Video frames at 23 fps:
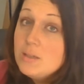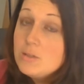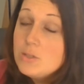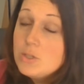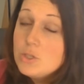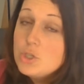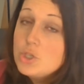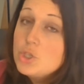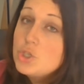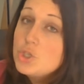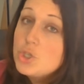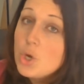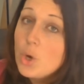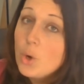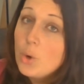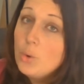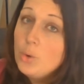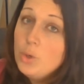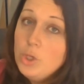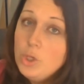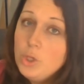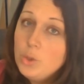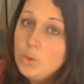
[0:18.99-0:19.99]
to show
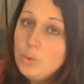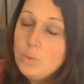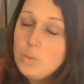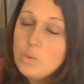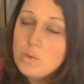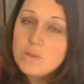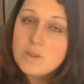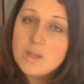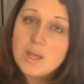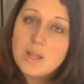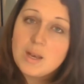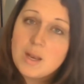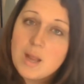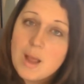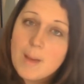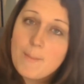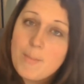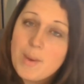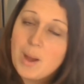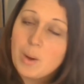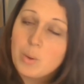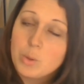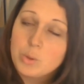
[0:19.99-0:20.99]
you
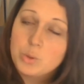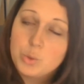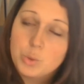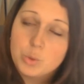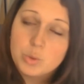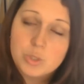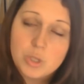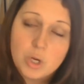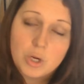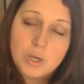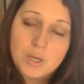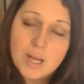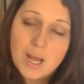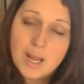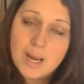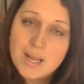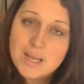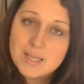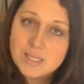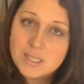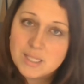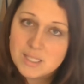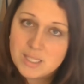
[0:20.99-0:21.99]
that power tools are not
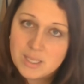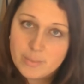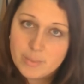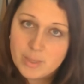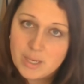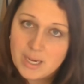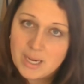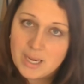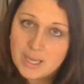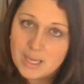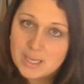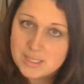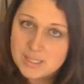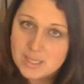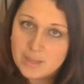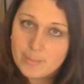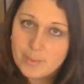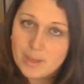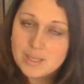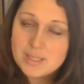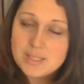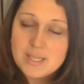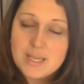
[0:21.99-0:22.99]
as intimidating as they
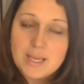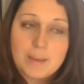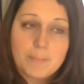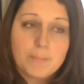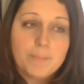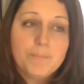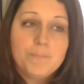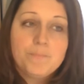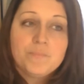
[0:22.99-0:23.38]
may seem,